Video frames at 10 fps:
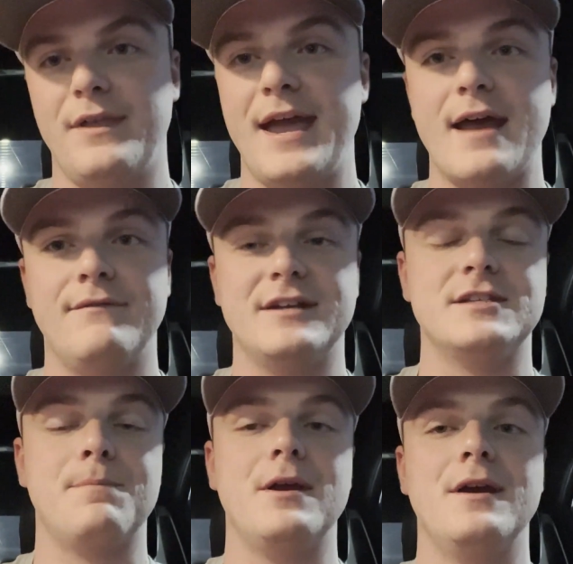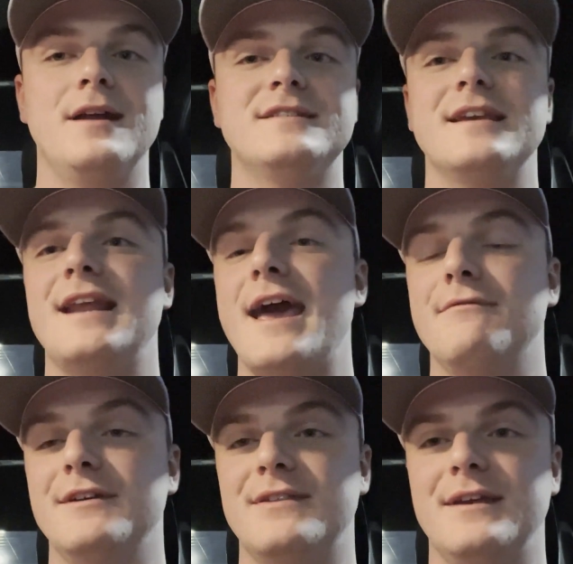They have experience in
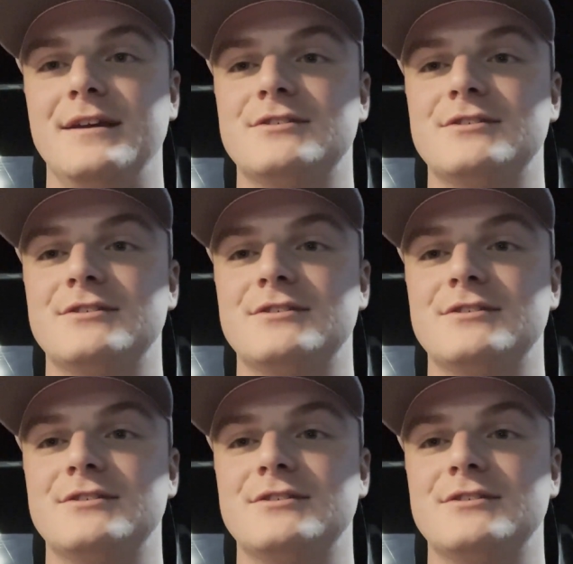everything.